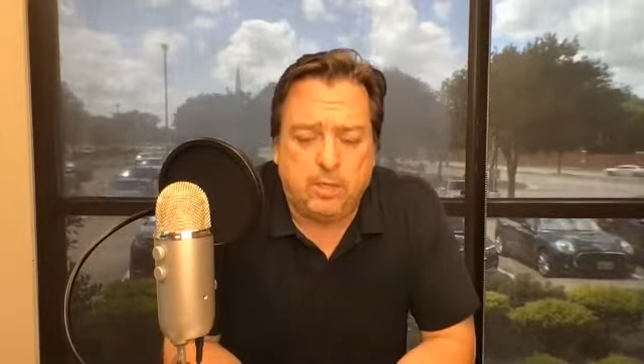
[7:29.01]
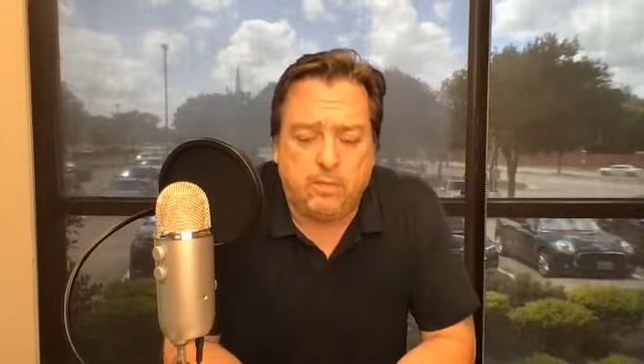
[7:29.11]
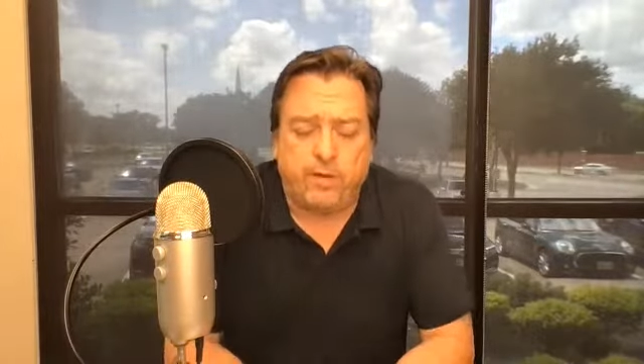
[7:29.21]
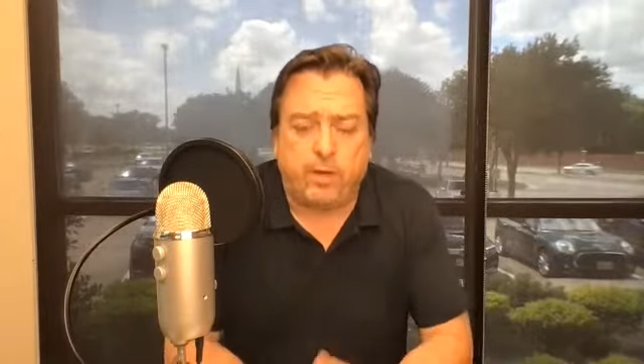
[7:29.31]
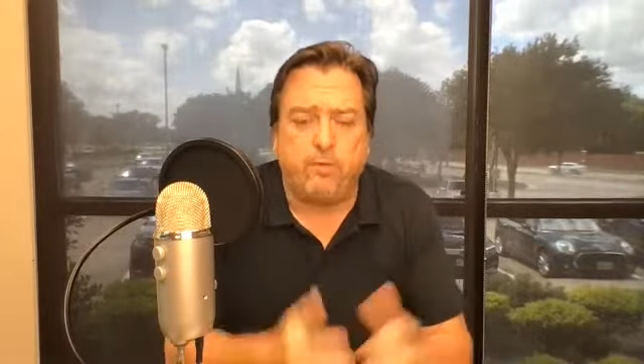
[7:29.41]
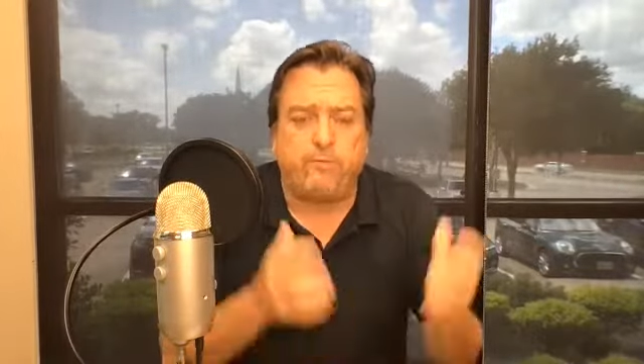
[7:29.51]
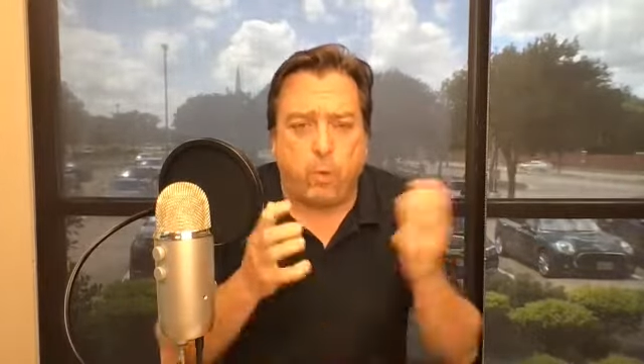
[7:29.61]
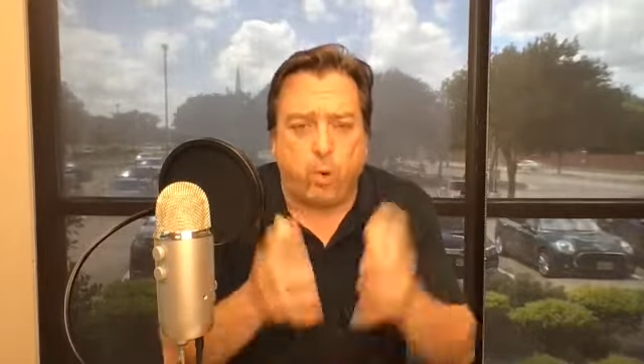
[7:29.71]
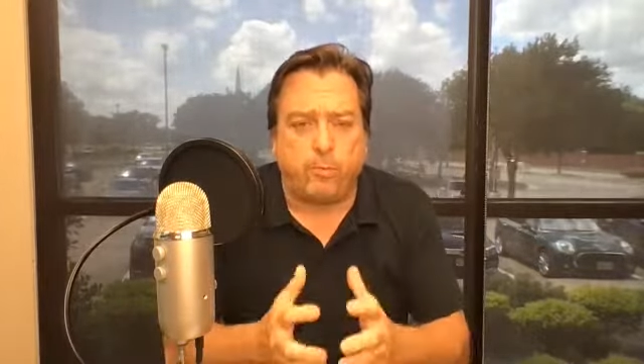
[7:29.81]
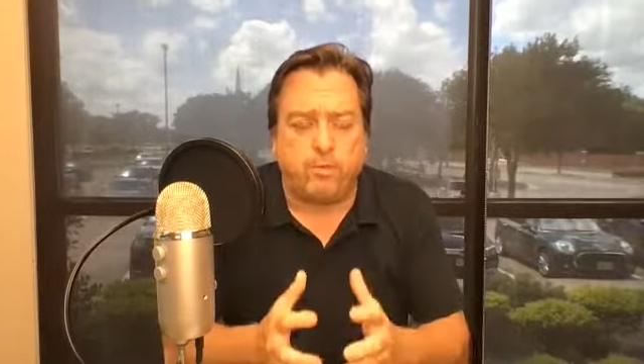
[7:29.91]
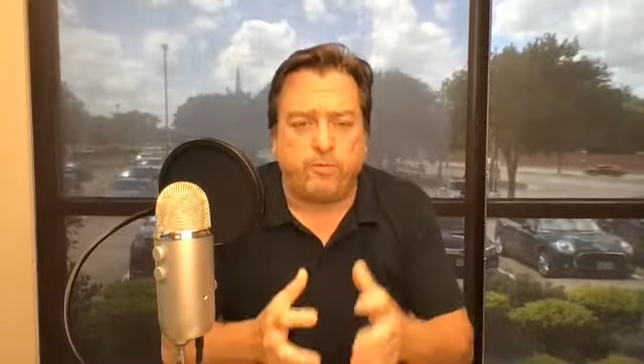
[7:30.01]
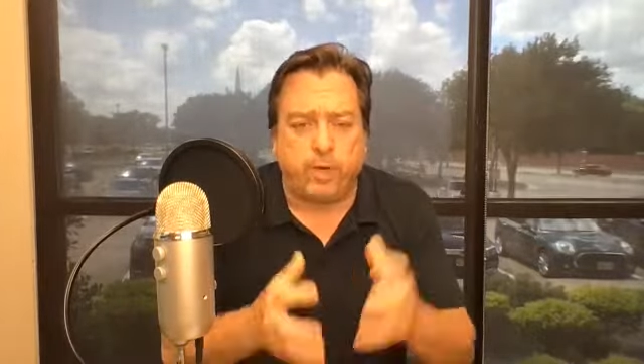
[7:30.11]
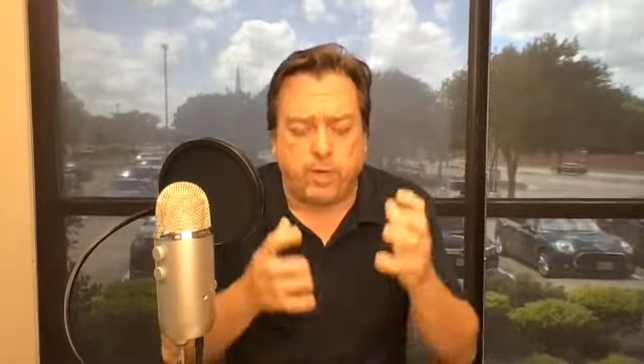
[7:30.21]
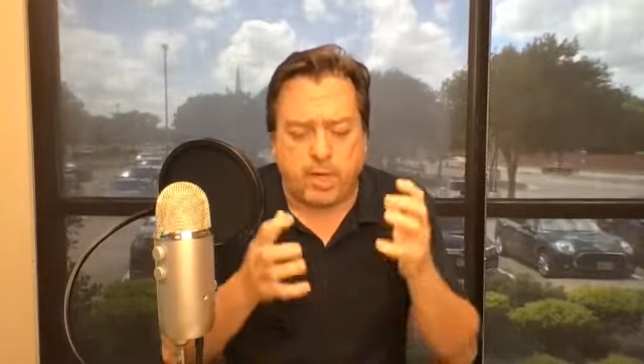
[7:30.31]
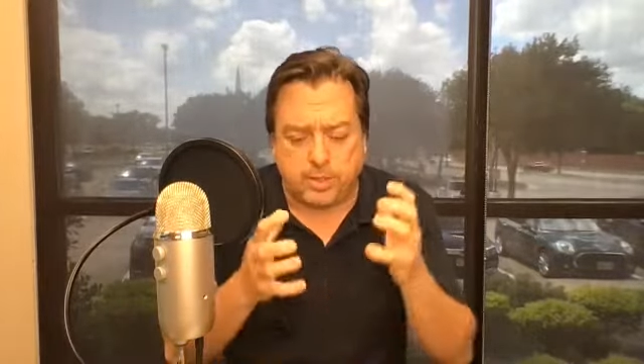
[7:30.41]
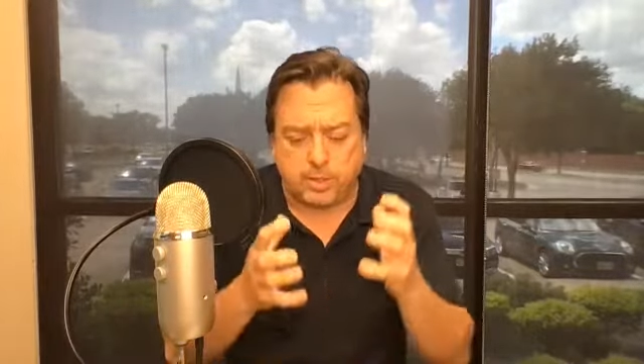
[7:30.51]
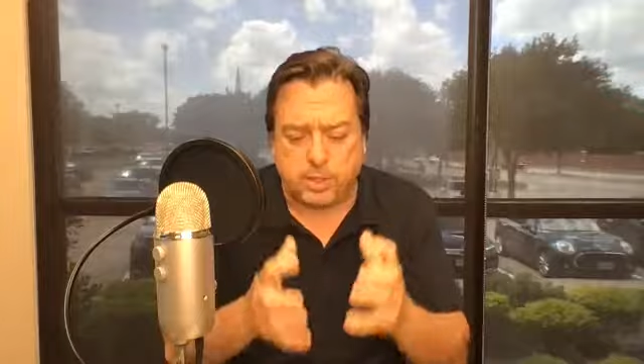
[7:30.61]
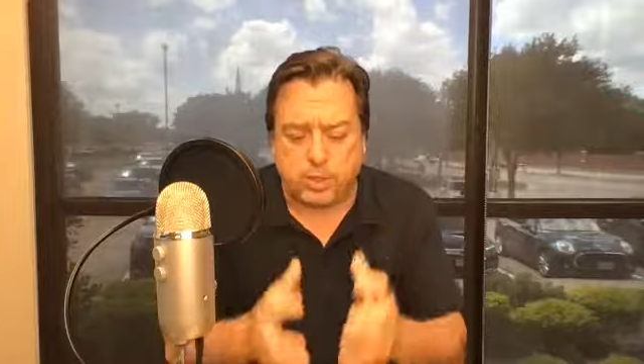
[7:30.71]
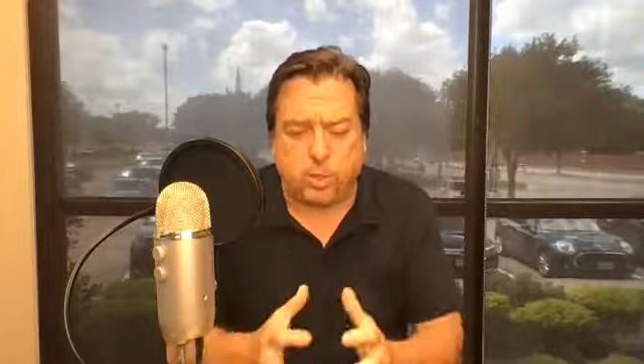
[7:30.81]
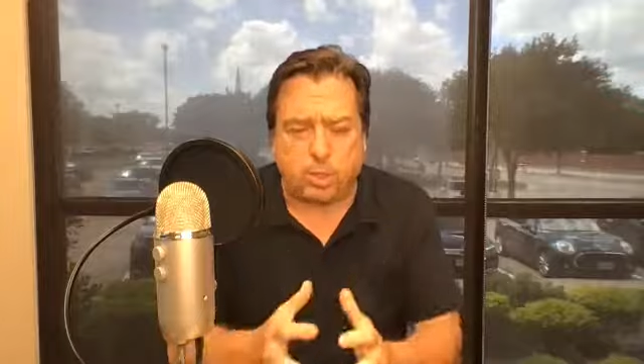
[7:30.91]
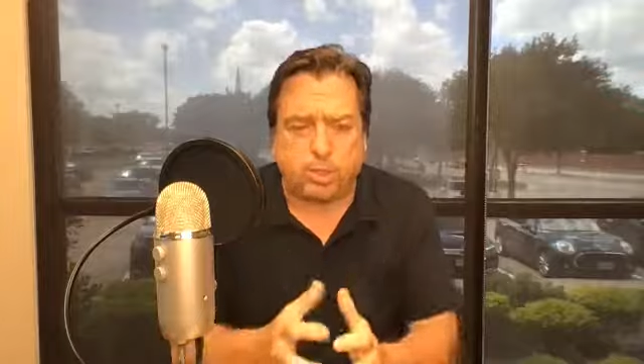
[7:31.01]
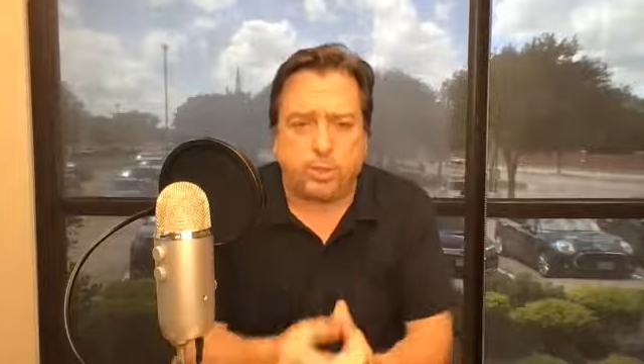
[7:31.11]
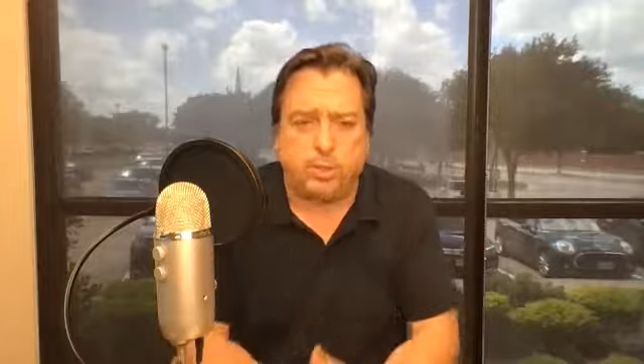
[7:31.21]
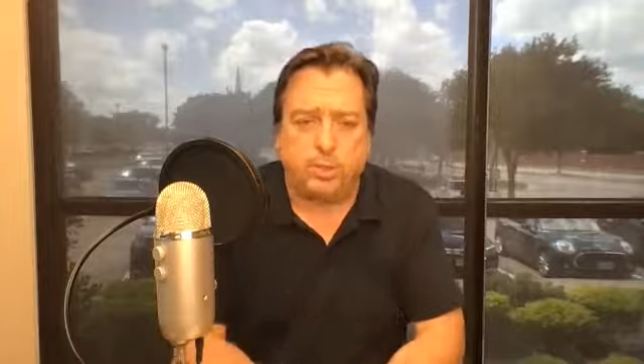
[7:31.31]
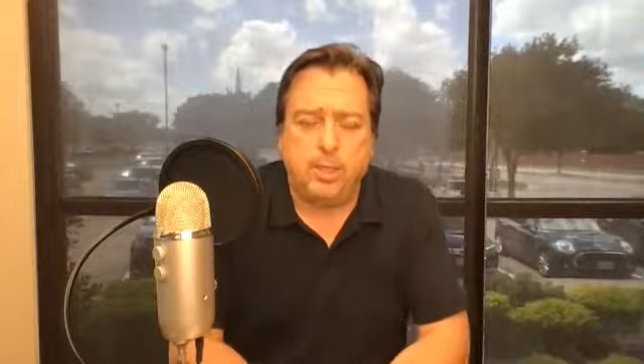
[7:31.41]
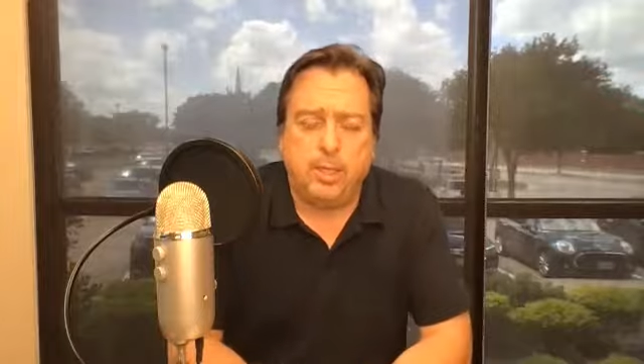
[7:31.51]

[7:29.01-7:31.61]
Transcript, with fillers: Very formed. Very kind of structured.